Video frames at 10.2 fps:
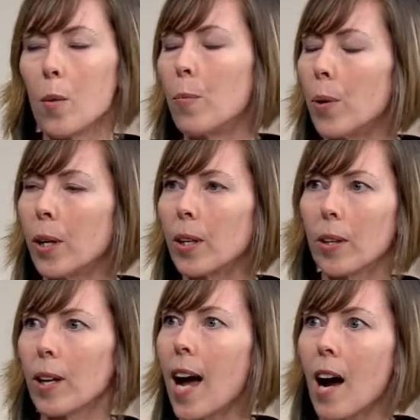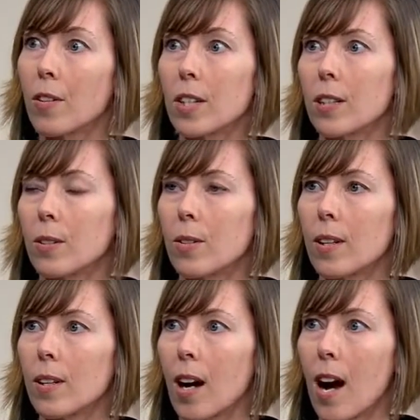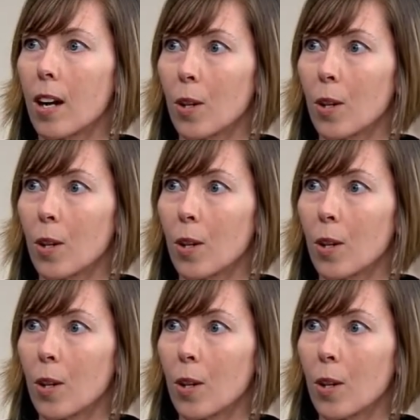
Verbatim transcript: book how do you uh,